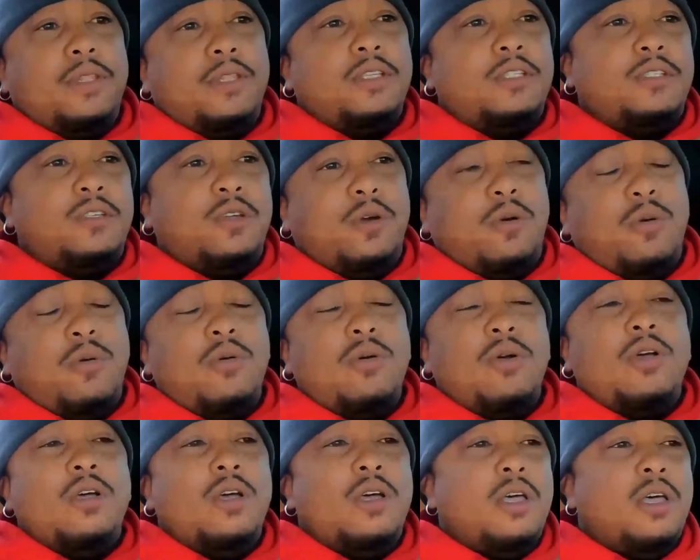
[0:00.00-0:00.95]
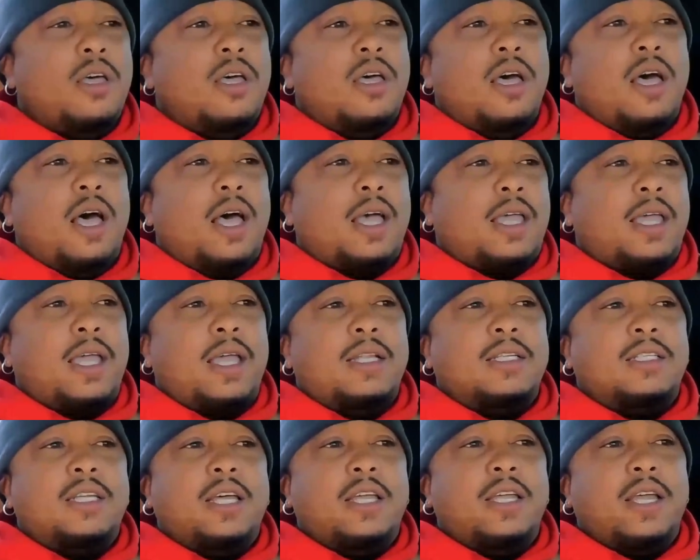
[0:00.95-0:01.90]
So I
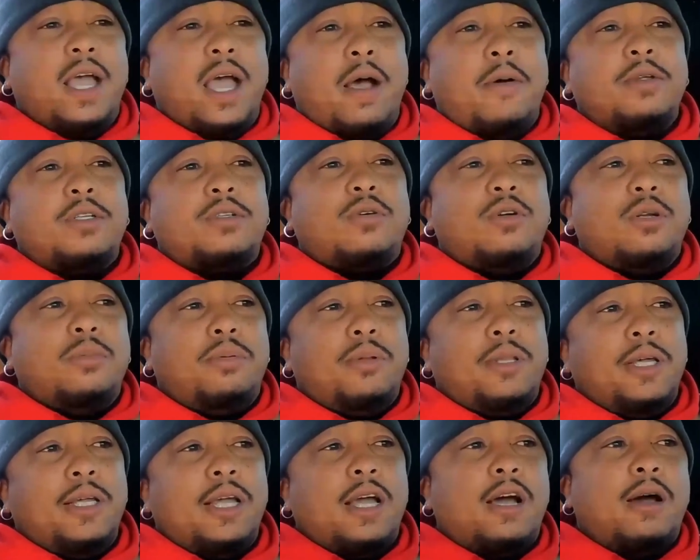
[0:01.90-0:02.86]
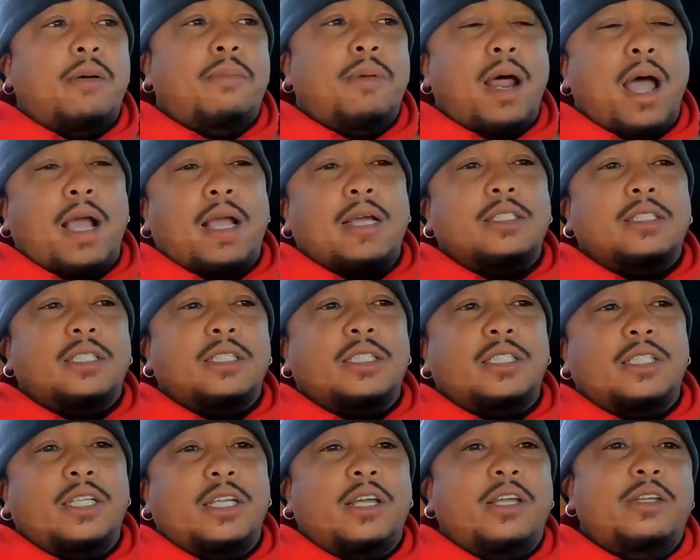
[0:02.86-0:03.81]
can't tell you how it's going to play out, but I can
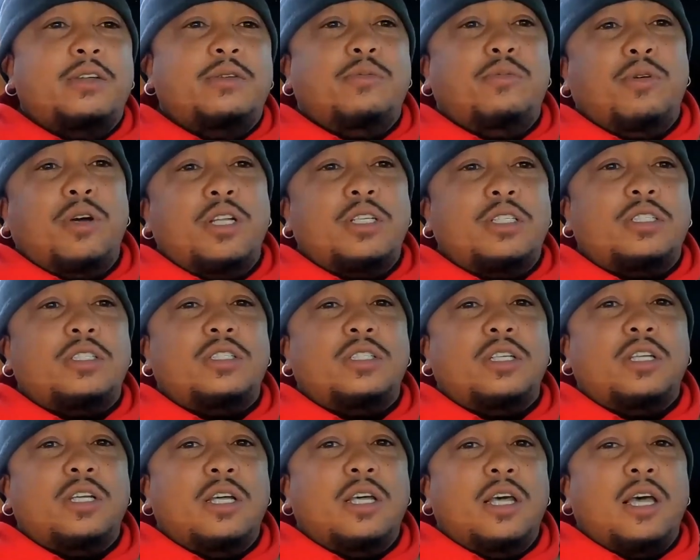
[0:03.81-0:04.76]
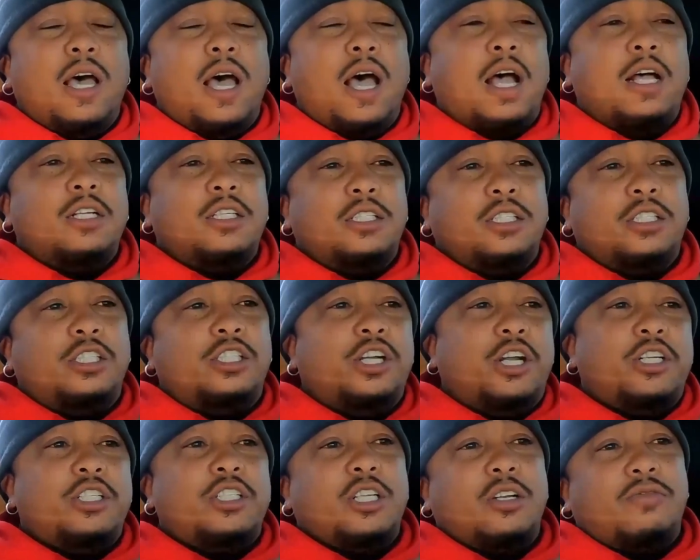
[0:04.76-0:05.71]
just tell you once I
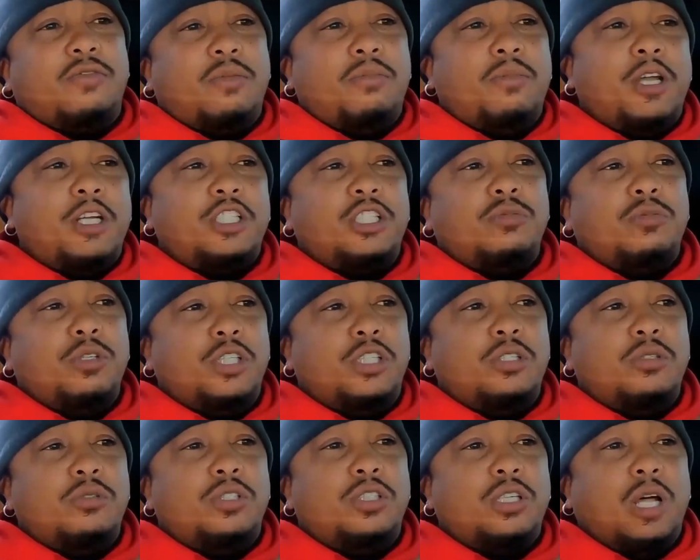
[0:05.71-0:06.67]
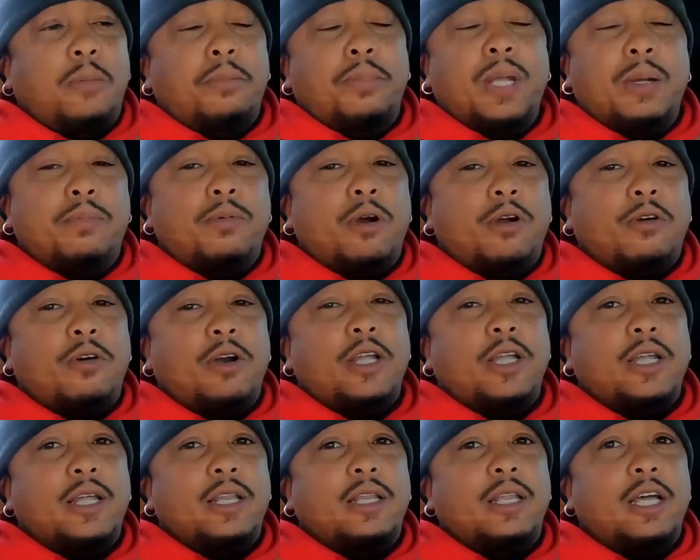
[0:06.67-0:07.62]
share this information with you, some people are going to
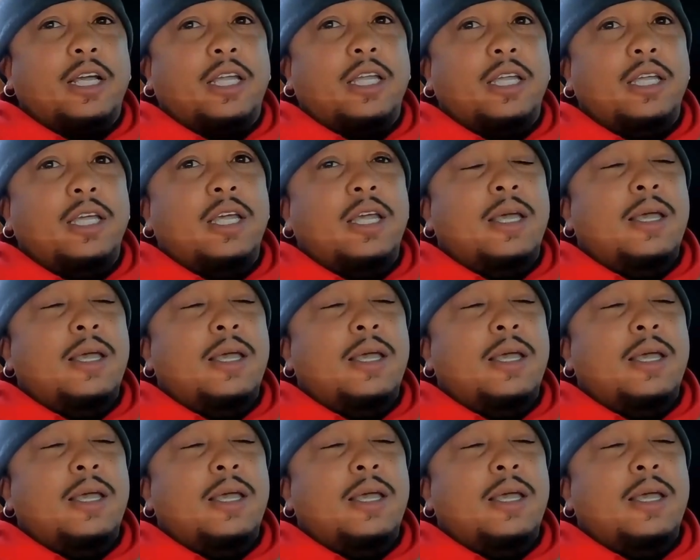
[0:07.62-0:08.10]
get lucky,